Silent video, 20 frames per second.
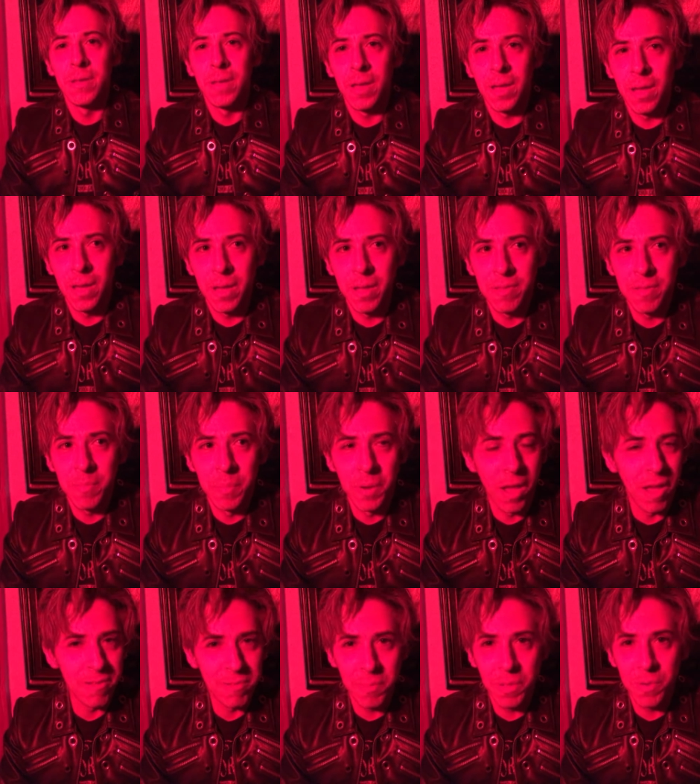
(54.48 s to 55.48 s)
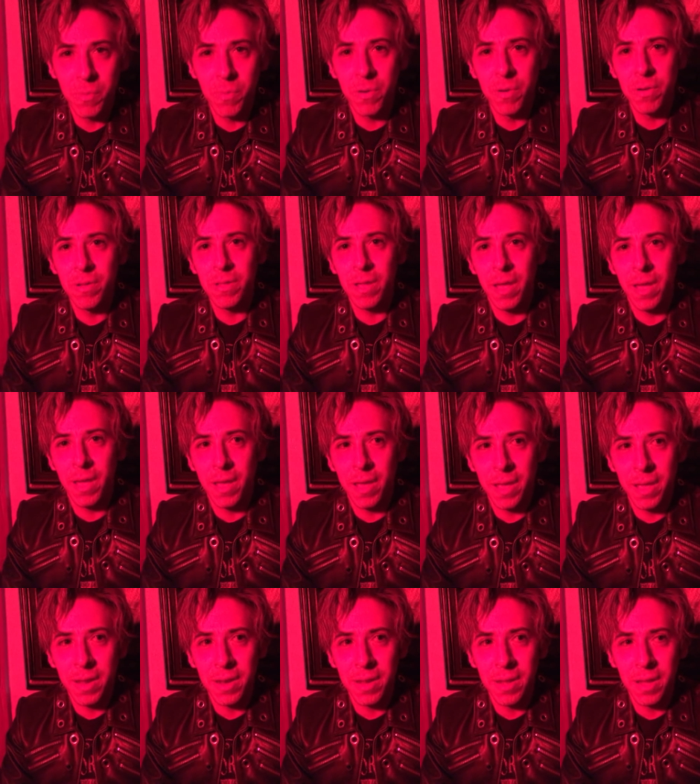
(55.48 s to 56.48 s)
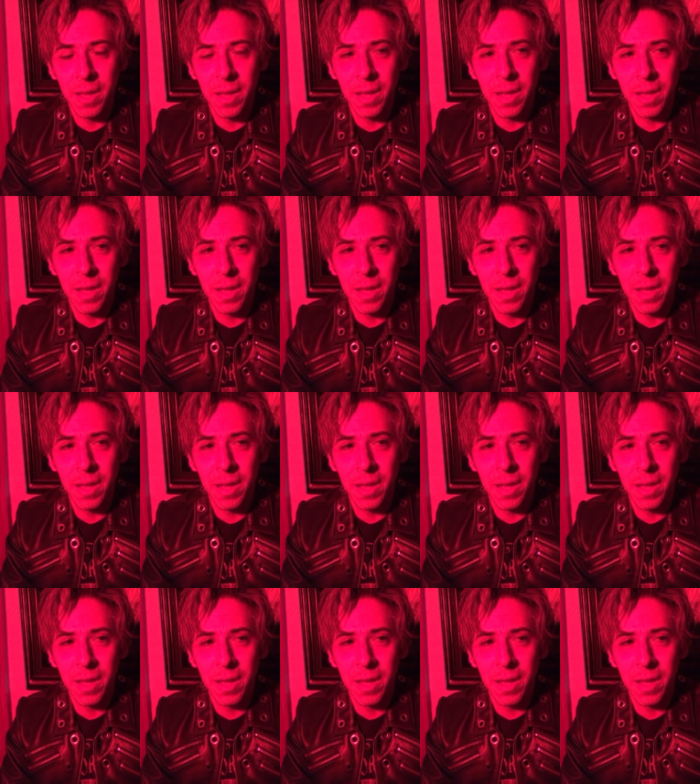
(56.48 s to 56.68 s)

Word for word: it's a blossoming world, and